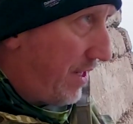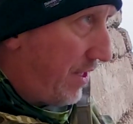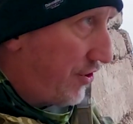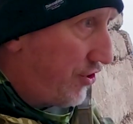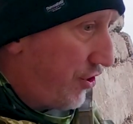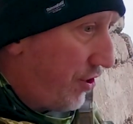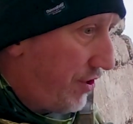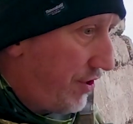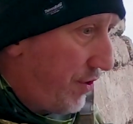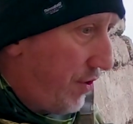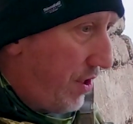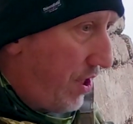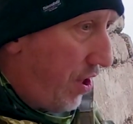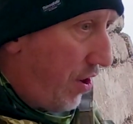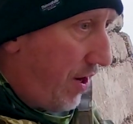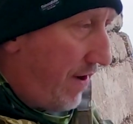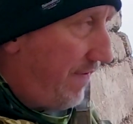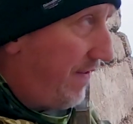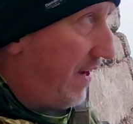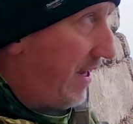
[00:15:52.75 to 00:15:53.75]
I'll try and do a
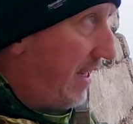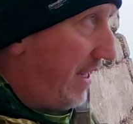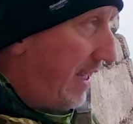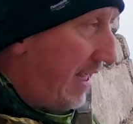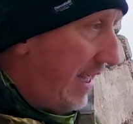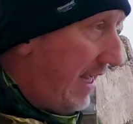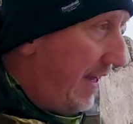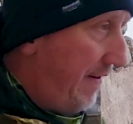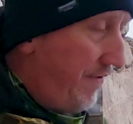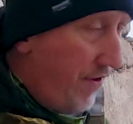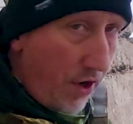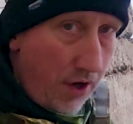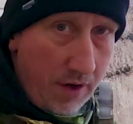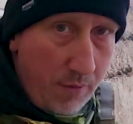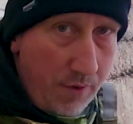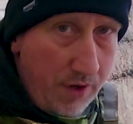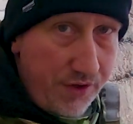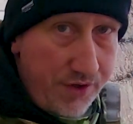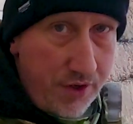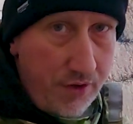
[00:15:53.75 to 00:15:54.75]
live. If not, I
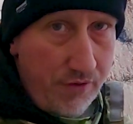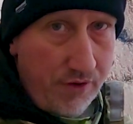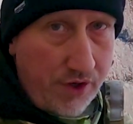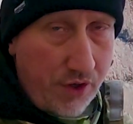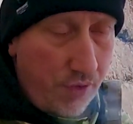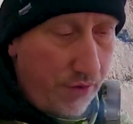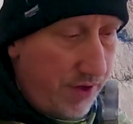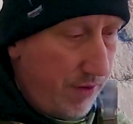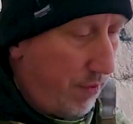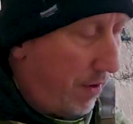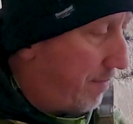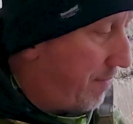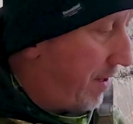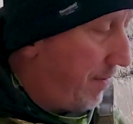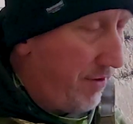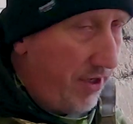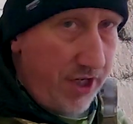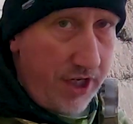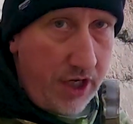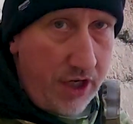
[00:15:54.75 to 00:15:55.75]
will do a recorded one, but
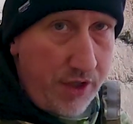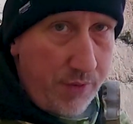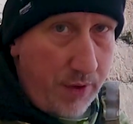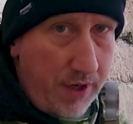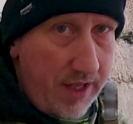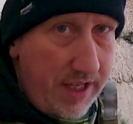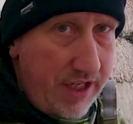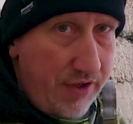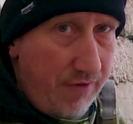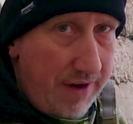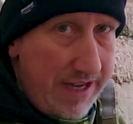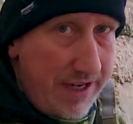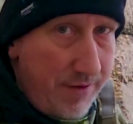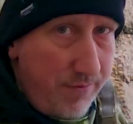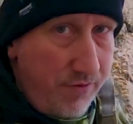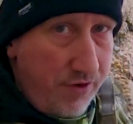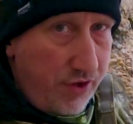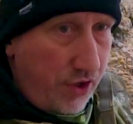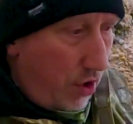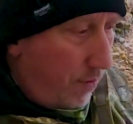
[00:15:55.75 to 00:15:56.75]
I'm going to use one of these
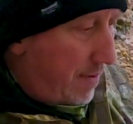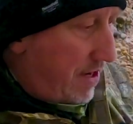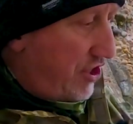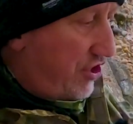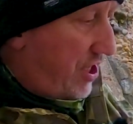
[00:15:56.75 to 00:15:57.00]
random comment